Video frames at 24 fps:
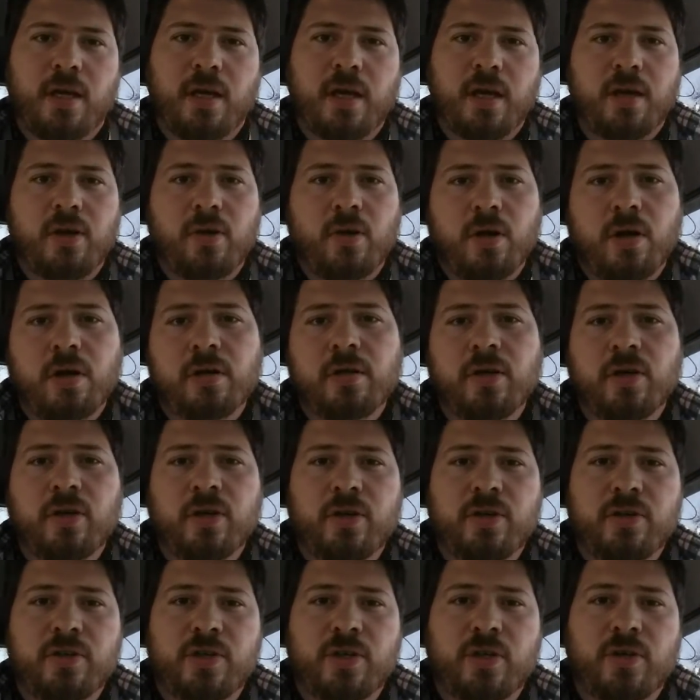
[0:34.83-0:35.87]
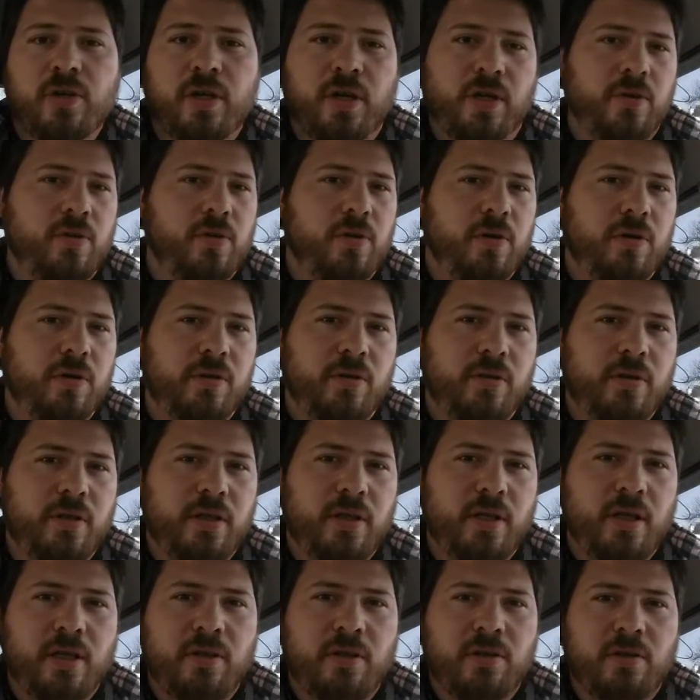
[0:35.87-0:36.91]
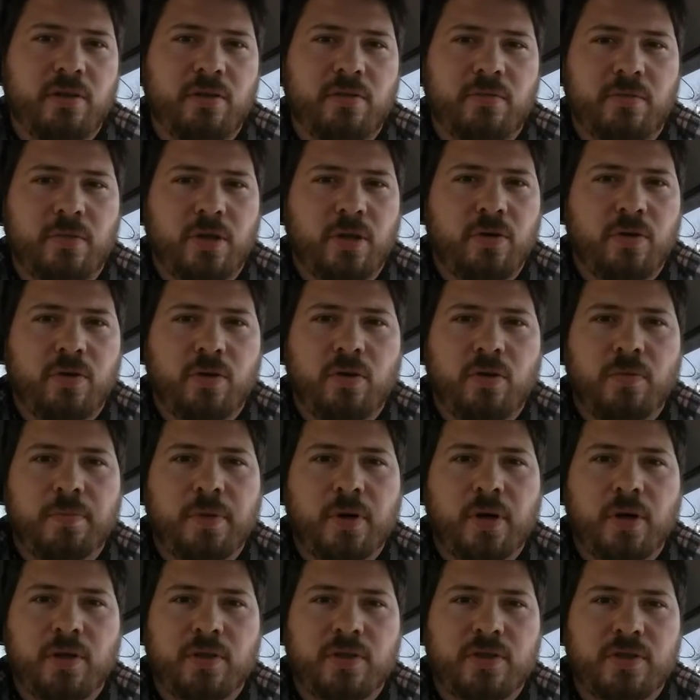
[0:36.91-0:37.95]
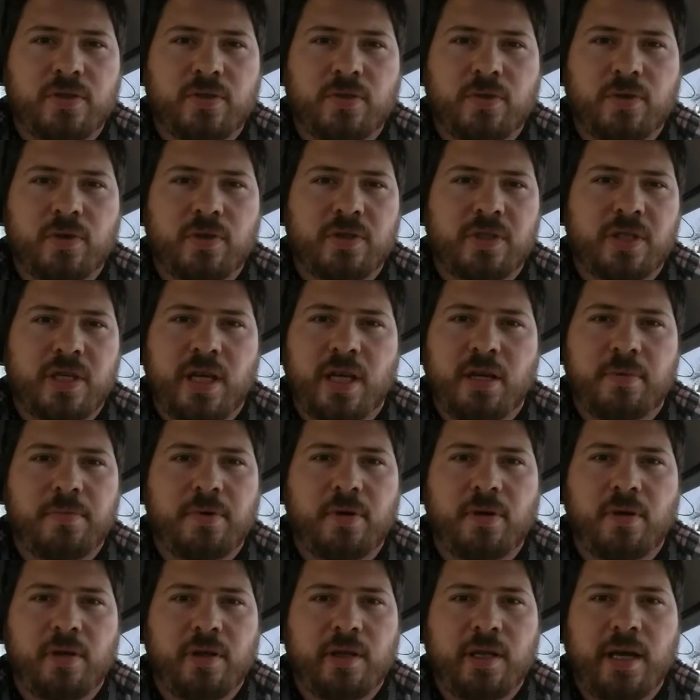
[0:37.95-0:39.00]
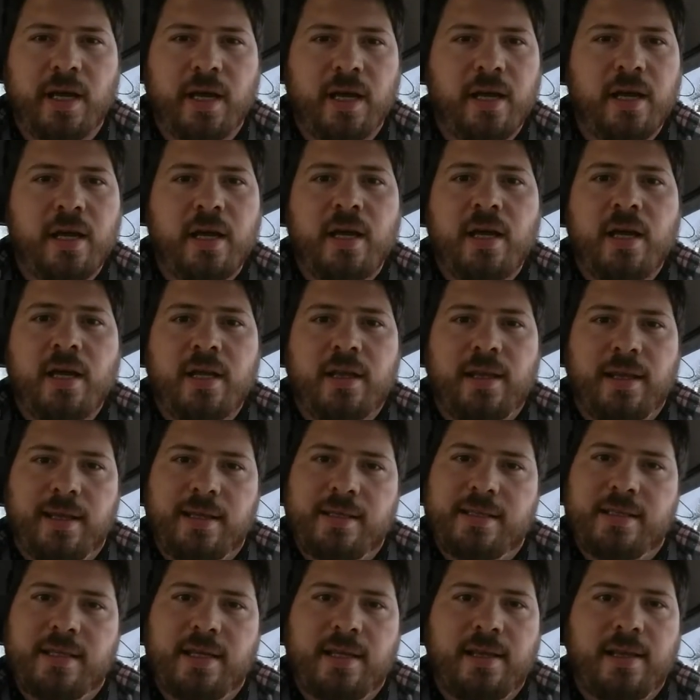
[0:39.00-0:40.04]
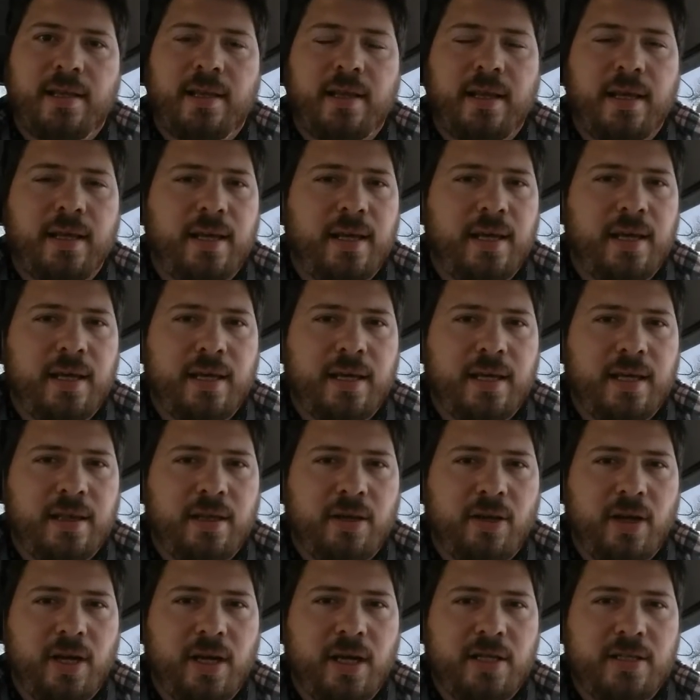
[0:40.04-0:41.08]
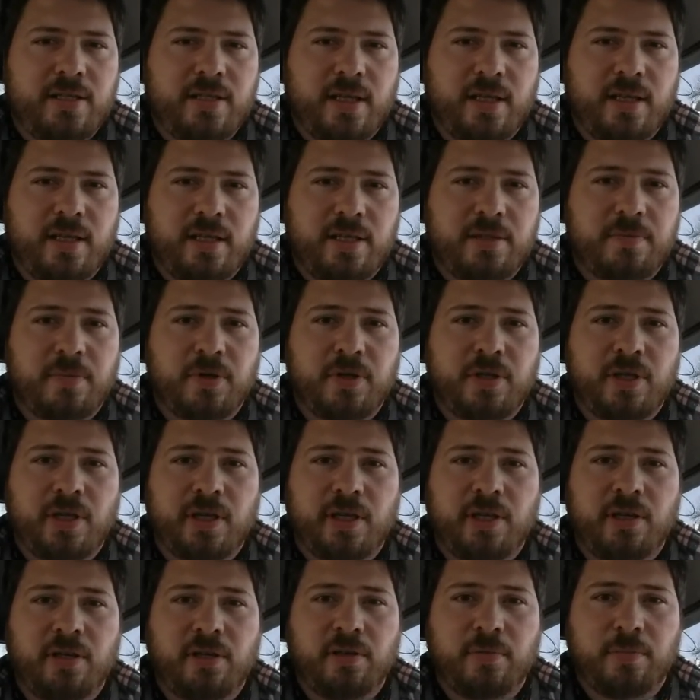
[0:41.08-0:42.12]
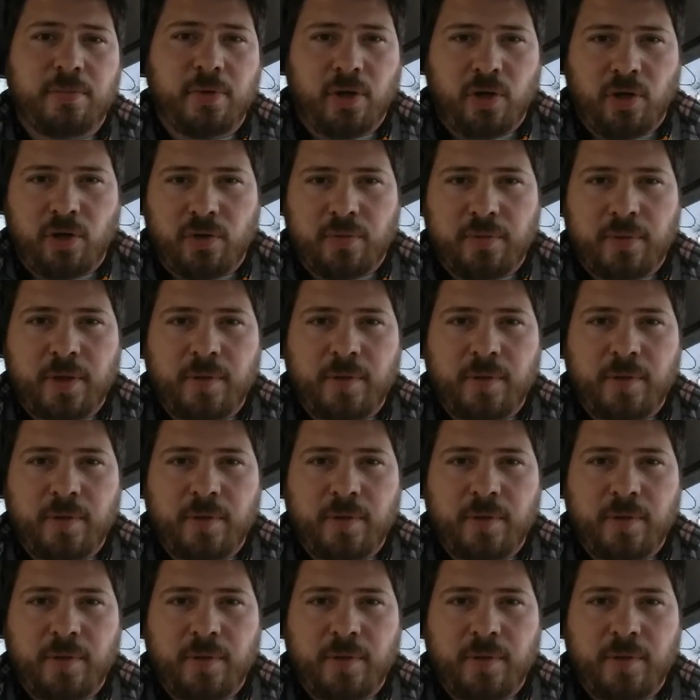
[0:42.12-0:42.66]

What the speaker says: I called AutoZone, I called all the other local parts stores, Napa, all that. They say that they can't get their hands on this particular bulb.